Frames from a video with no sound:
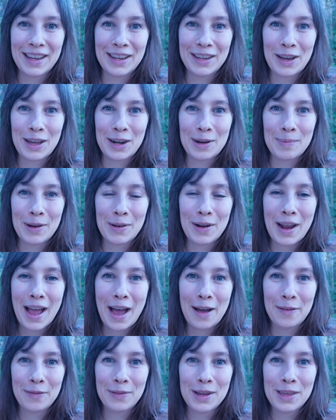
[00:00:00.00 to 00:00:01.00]
I got about
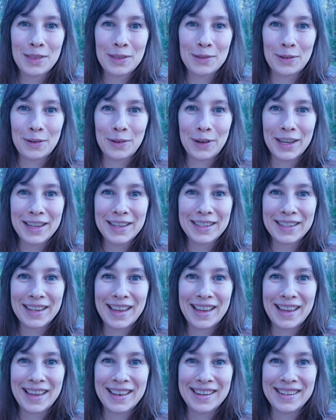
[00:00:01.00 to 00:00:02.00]
halfway through it
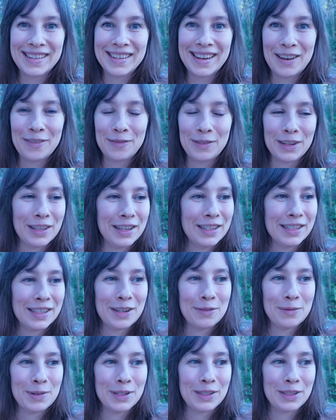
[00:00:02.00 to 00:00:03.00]
and I
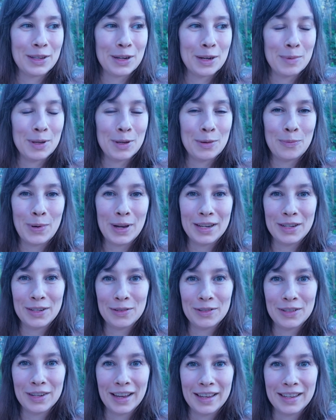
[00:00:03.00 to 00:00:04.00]
realized it was going to be way
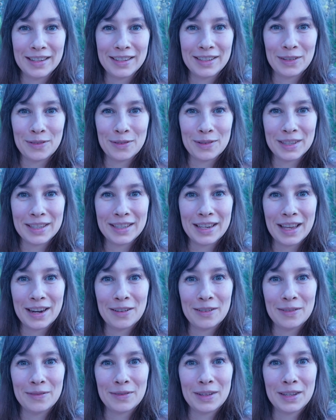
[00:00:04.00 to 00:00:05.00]
too tight. So instead
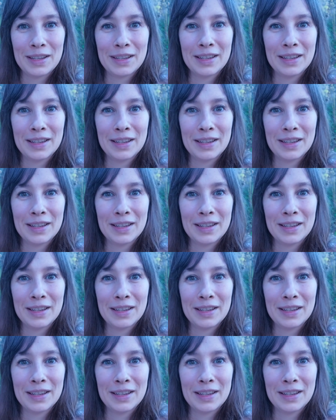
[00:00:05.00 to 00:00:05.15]
of